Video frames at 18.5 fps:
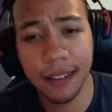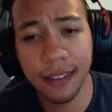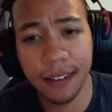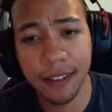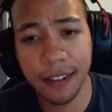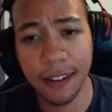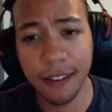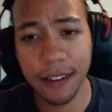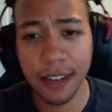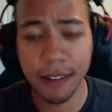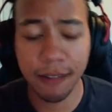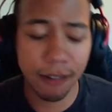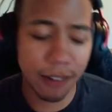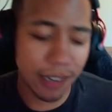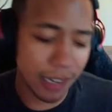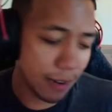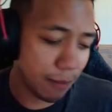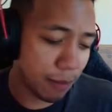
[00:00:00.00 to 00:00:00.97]
You know, that
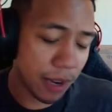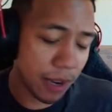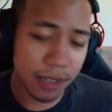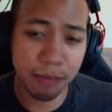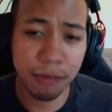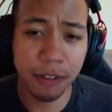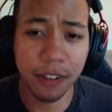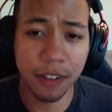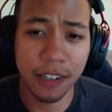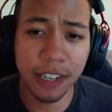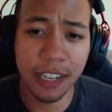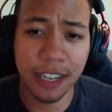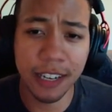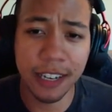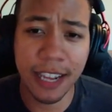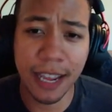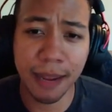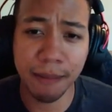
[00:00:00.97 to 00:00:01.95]
we had a possibility to
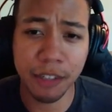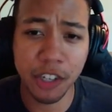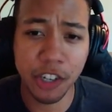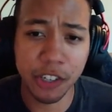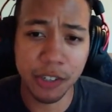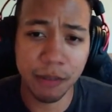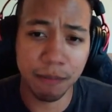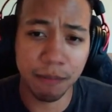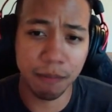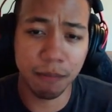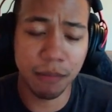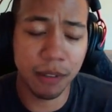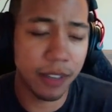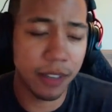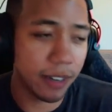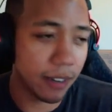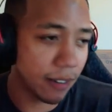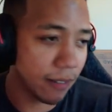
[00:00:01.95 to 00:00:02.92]
get a game changing
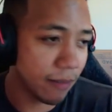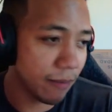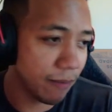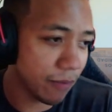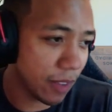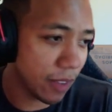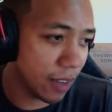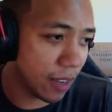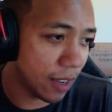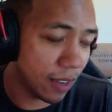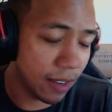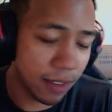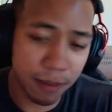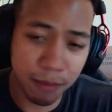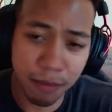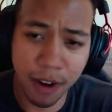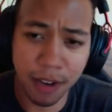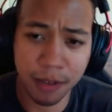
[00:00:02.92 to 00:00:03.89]
player
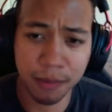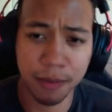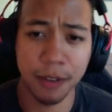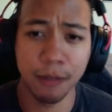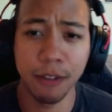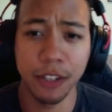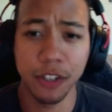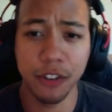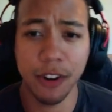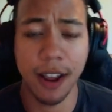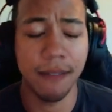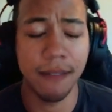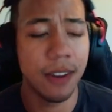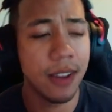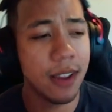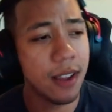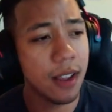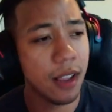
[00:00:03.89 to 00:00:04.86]
in the prospect we draft.
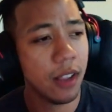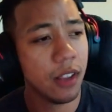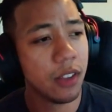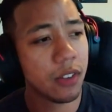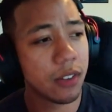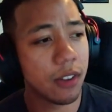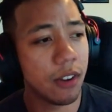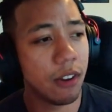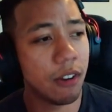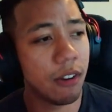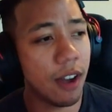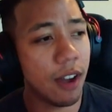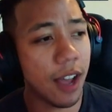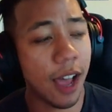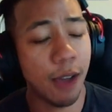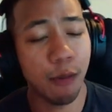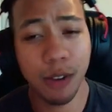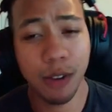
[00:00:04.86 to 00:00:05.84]
So
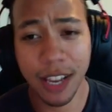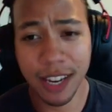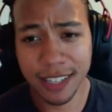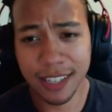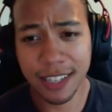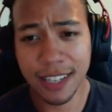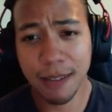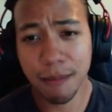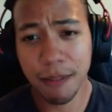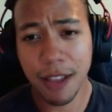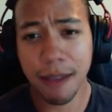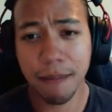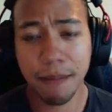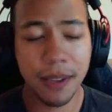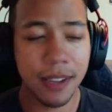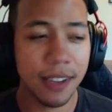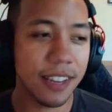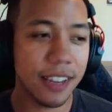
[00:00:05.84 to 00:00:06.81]
I would like to keep
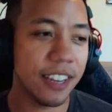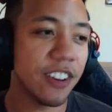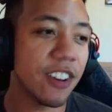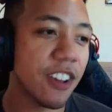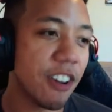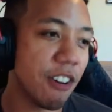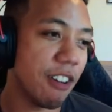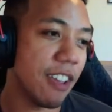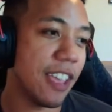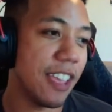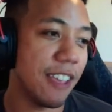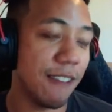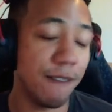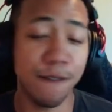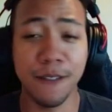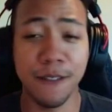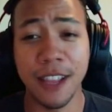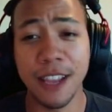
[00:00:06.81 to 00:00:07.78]
that pick. You know,
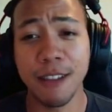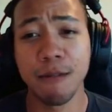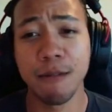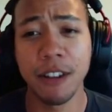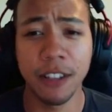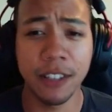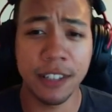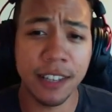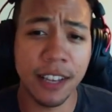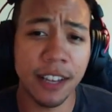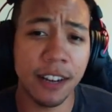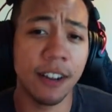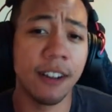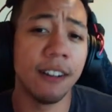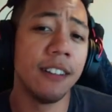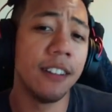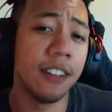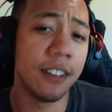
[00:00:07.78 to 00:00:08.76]
if they really said,
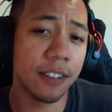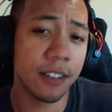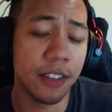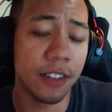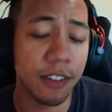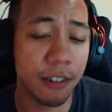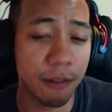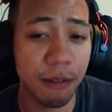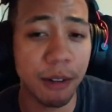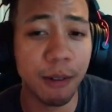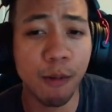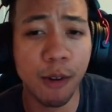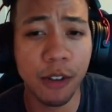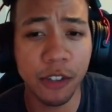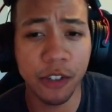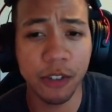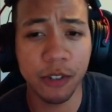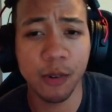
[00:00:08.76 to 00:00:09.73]
look, you know, we
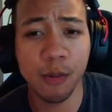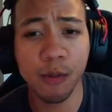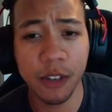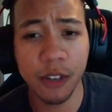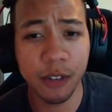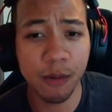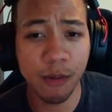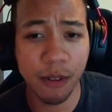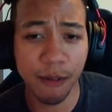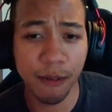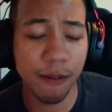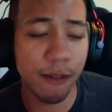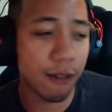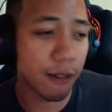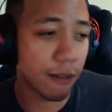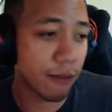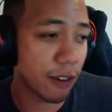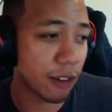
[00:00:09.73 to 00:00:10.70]
want your
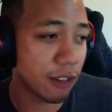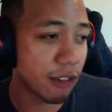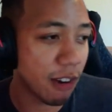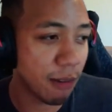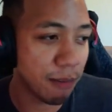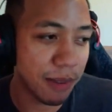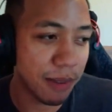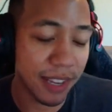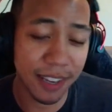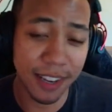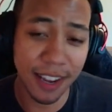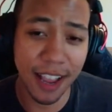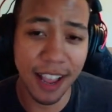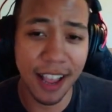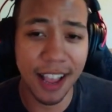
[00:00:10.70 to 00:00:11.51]
2024 first round pick.